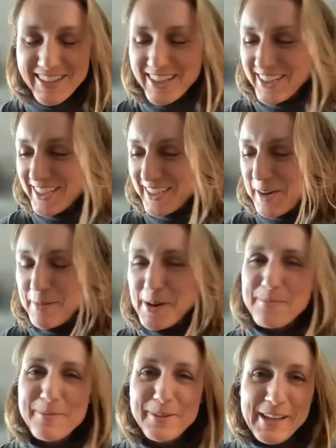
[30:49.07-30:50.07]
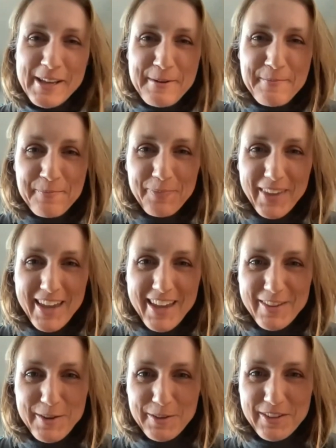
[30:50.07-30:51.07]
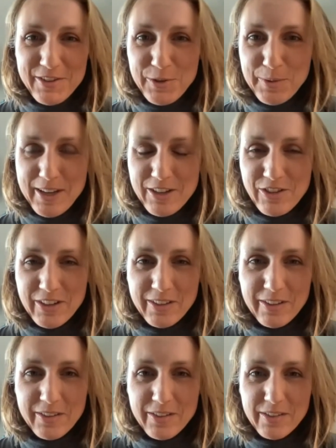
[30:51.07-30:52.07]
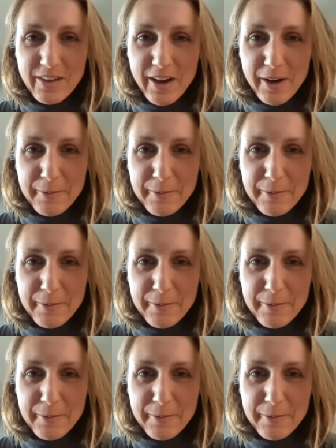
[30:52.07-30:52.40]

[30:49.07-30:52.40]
that could come up in those situations.